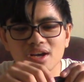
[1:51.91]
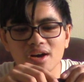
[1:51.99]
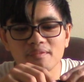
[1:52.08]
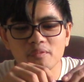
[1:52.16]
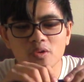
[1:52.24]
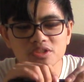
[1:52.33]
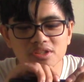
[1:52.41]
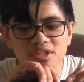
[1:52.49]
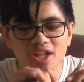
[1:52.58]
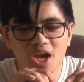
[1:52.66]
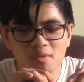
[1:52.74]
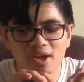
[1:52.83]

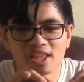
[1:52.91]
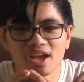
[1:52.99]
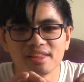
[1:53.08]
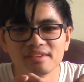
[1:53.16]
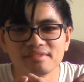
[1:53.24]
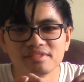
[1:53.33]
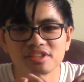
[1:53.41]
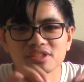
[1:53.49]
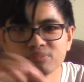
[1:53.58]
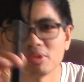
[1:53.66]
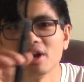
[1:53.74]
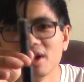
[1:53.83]
Unfortunately, I ran out of the
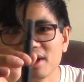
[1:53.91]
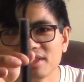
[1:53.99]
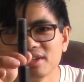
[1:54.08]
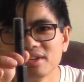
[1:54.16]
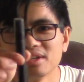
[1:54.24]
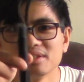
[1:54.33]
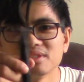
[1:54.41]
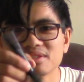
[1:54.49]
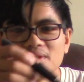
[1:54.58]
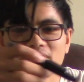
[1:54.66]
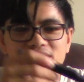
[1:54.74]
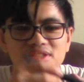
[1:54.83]
spray on here, so
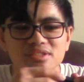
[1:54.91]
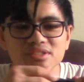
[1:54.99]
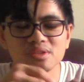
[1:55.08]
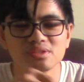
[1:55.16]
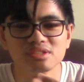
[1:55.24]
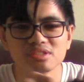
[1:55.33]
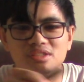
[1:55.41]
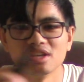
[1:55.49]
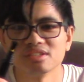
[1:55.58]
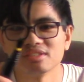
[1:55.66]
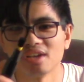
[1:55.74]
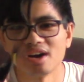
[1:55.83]
I just use this to
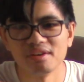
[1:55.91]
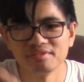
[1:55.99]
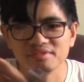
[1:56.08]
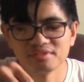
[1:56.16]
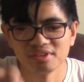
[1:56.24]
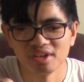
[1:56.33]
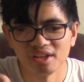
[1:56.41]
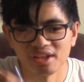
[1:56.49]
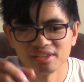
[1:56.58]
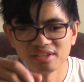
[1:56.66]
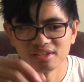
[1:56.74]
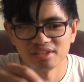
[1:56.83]
dust off
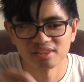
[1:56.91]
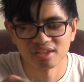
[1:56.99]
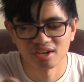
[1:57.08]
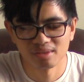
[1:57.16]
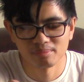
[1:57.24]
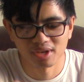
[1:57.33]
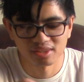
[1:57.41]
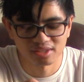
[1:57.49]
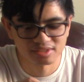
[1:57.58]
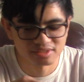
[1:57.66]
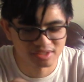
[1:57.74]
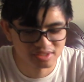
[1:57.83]
anything on my
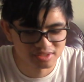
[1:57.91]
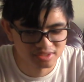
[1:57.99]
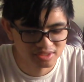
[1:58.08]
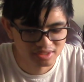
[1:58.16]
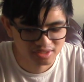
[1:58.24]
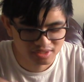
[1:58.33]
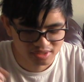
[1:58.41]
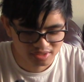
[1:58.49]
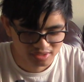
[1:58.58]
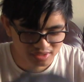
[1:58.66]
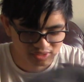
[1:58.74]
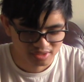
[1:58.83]
lenses.
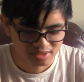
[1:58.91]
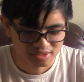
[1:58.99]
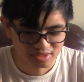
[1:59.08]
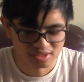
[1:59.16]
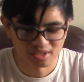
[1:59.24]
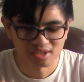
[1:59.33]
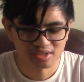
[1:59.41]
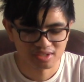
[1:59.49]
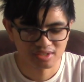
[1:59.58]
Yeah.